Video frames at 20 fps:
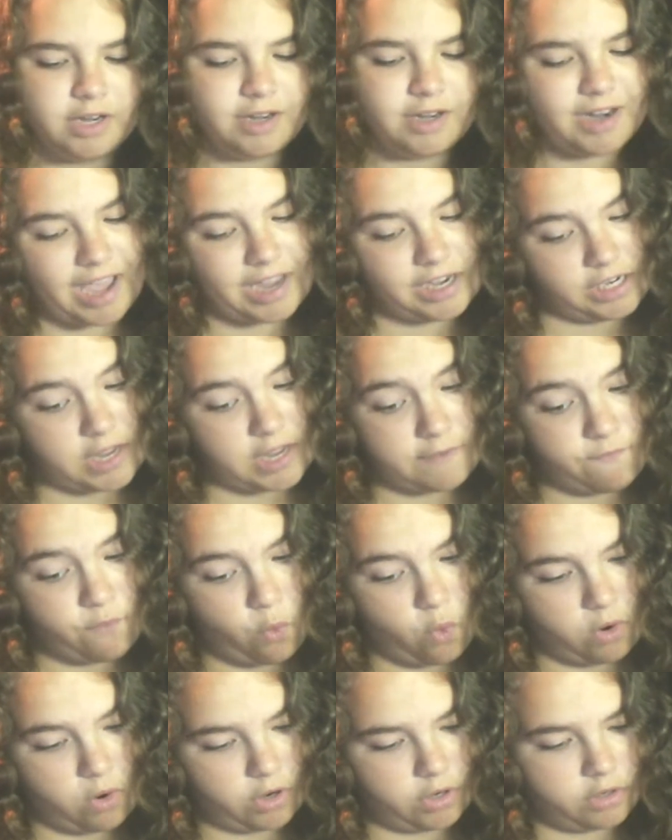
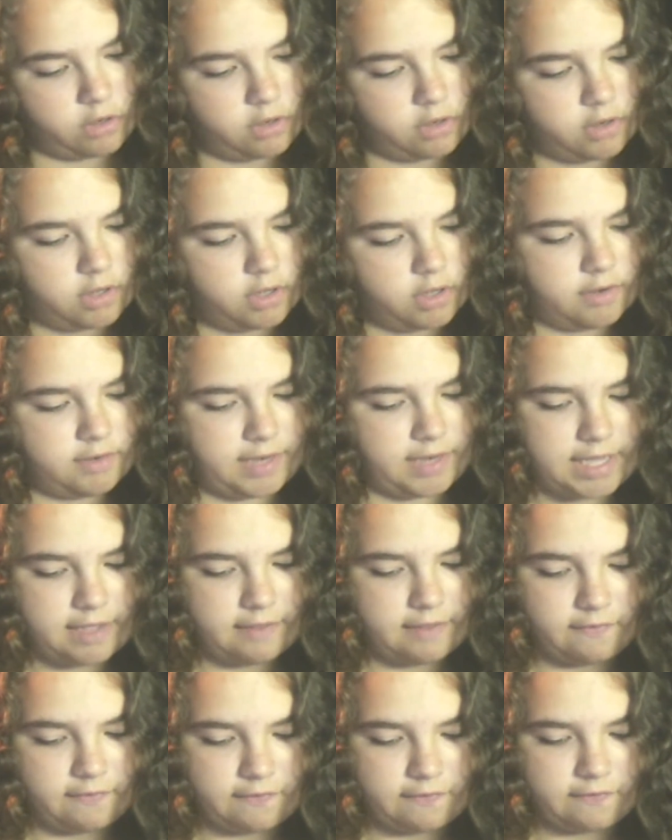94,
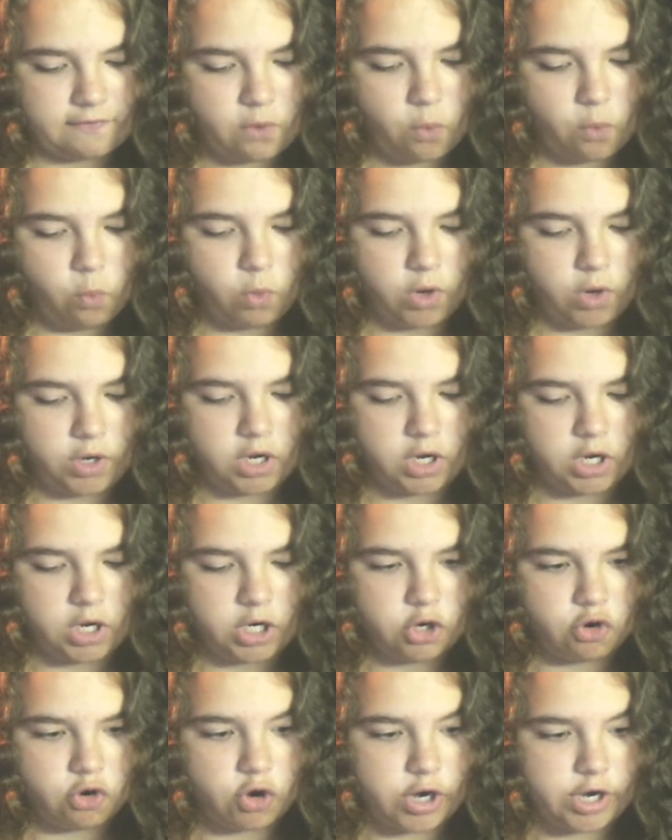dance
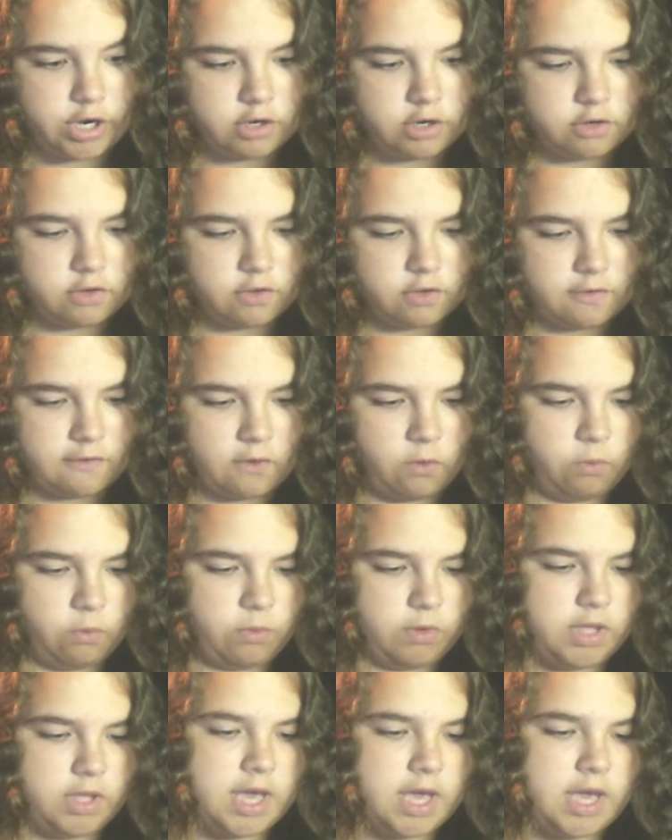100,
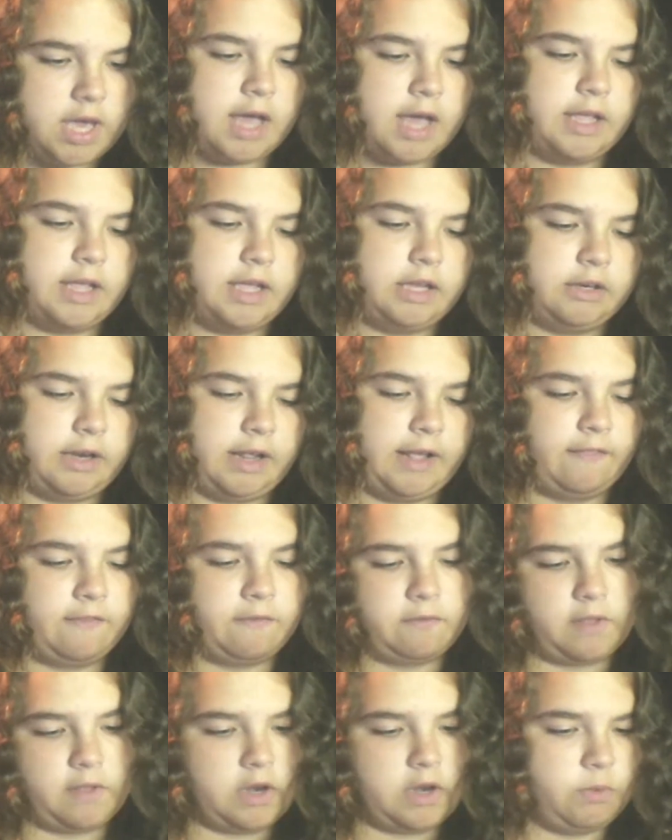so yay, I like dance
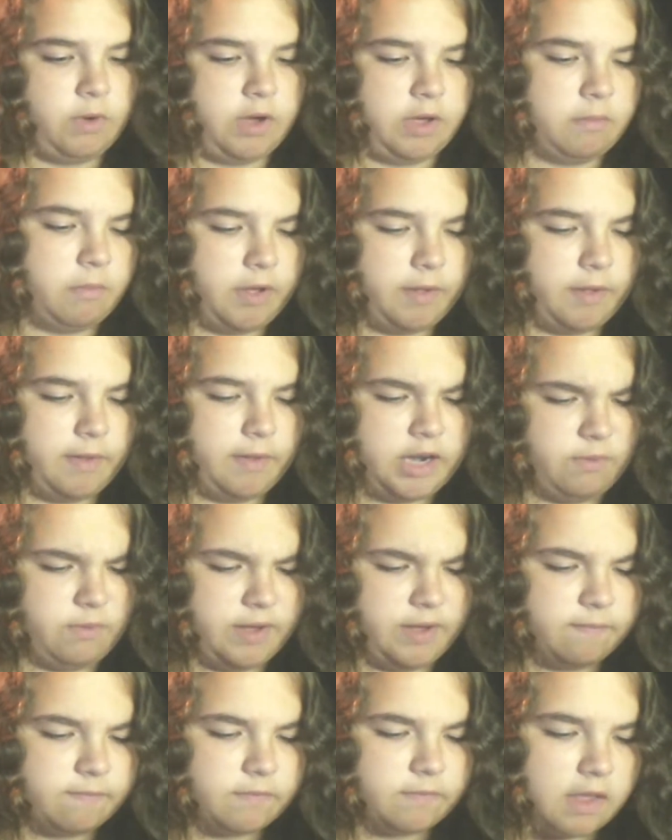anyway, but
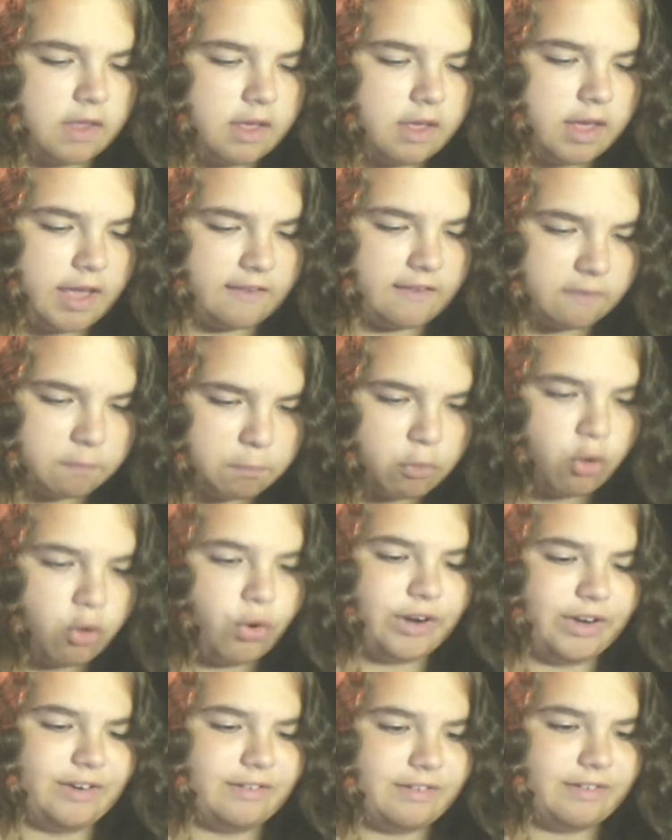anyway,
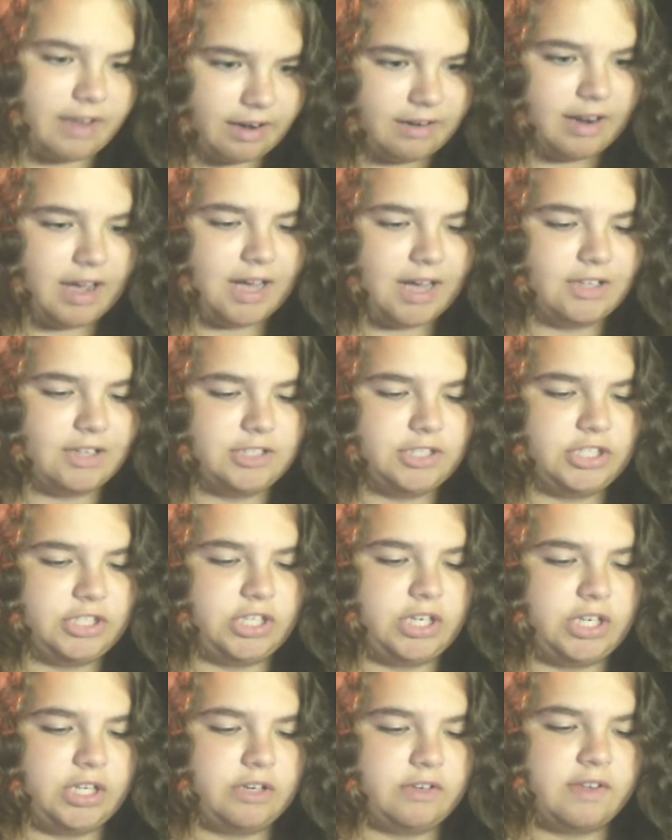exploring
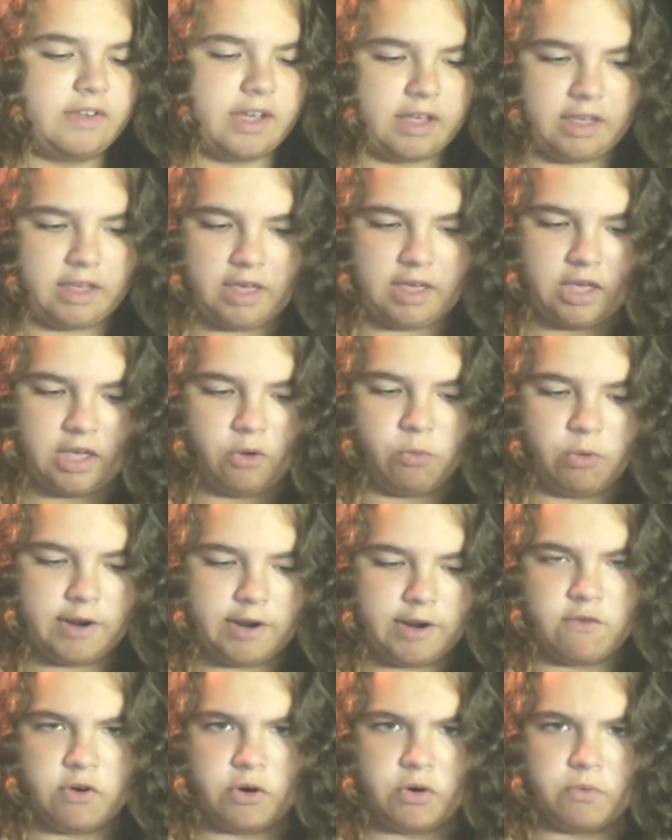technology, tech ed,
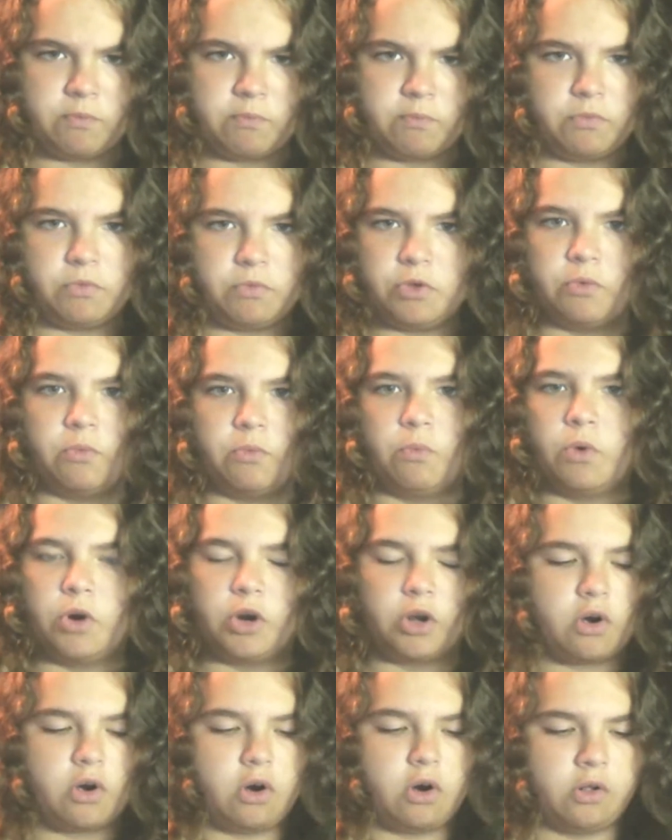whatever you
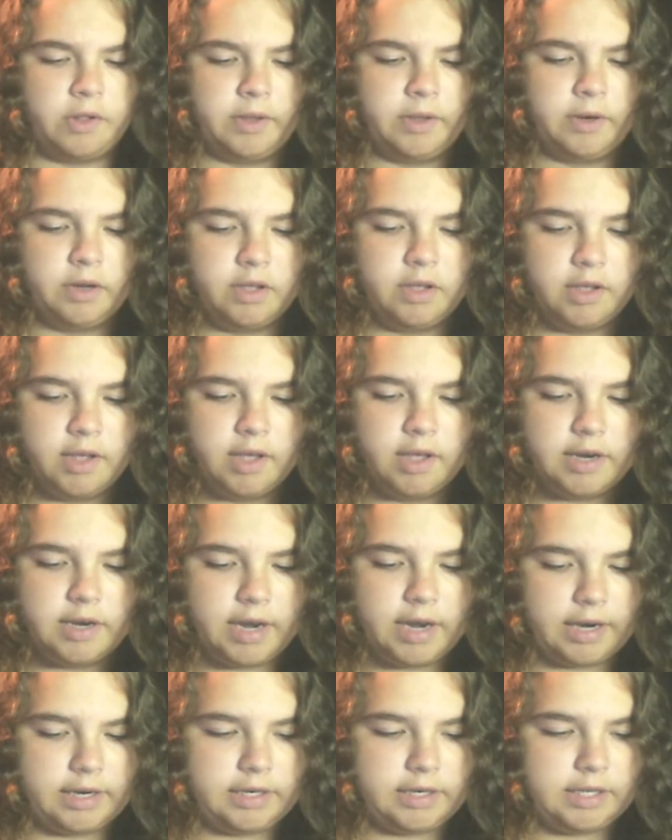want to call it
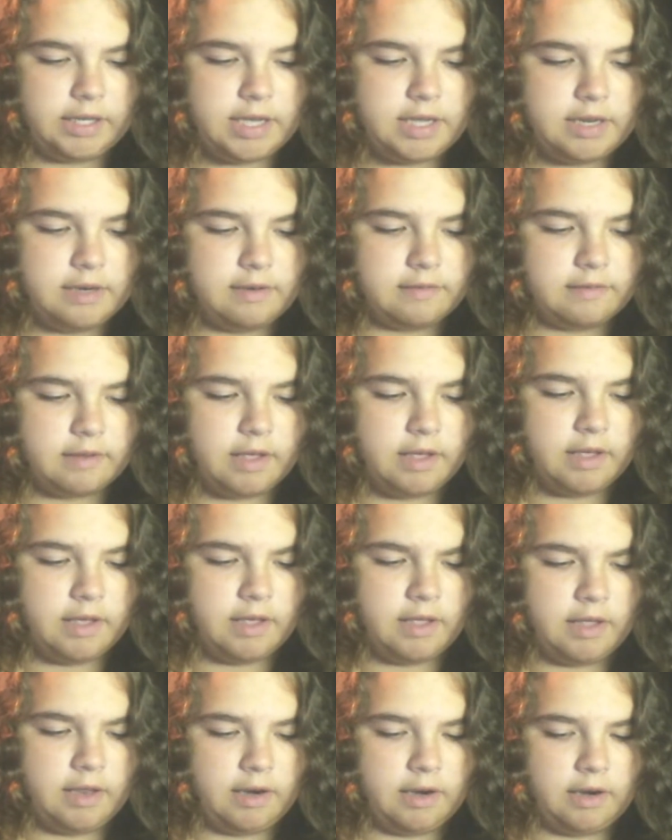98
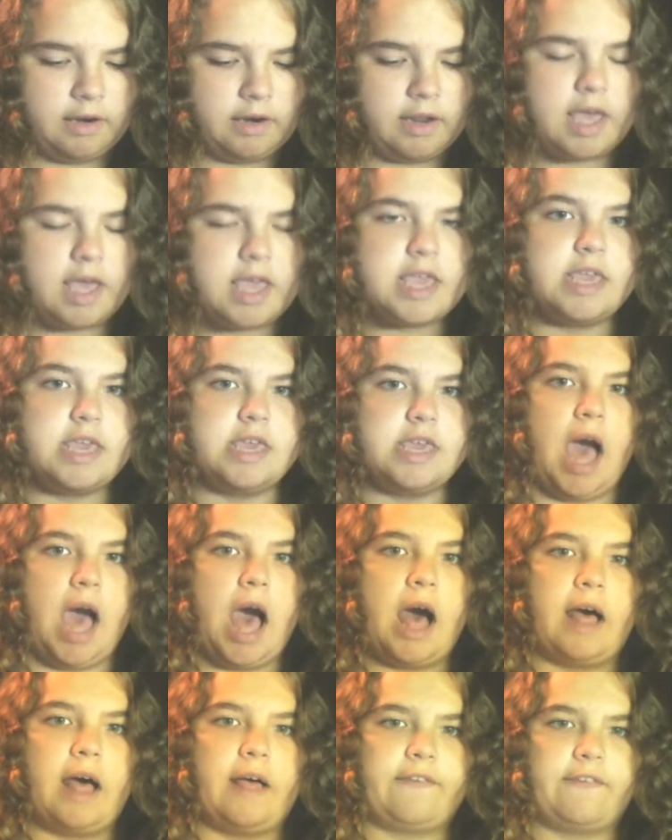and
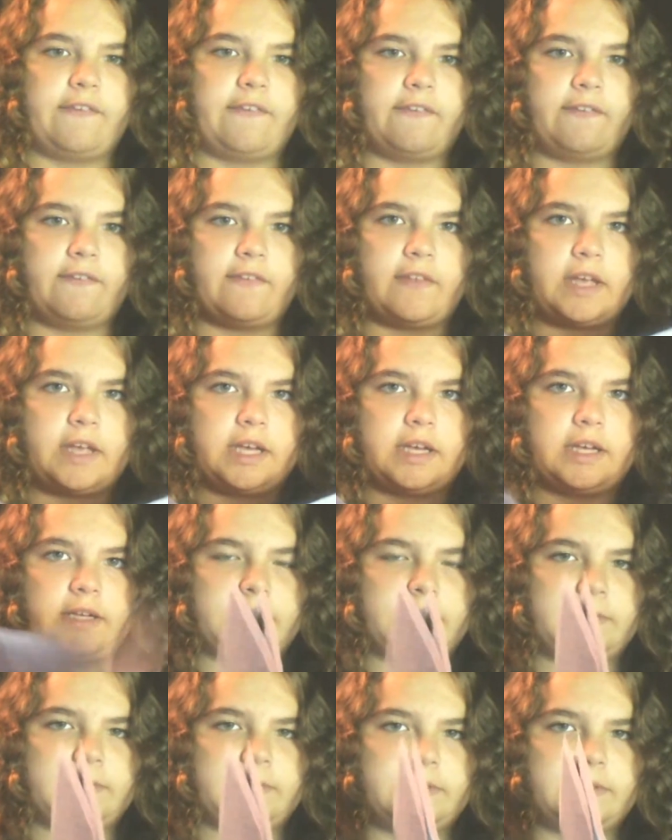yeah
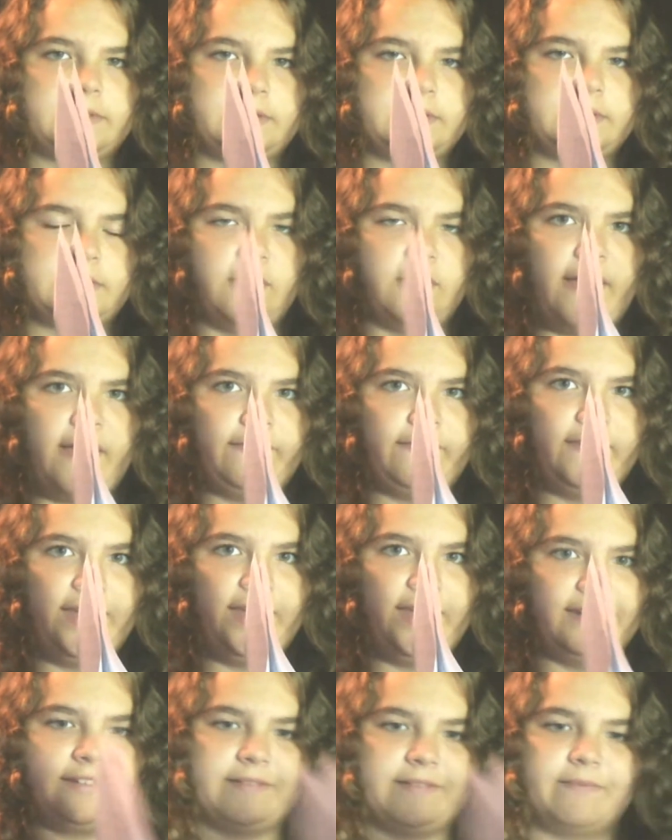so that's
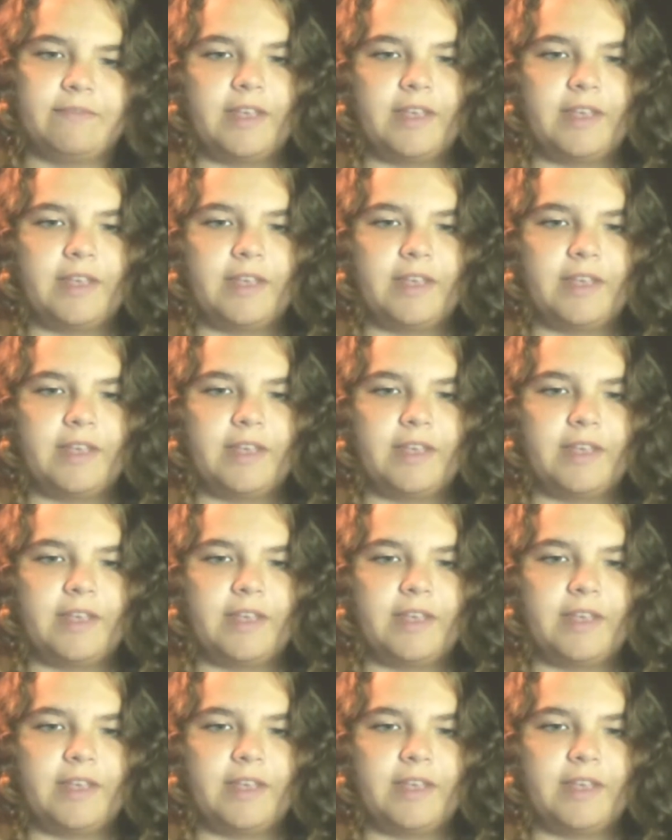it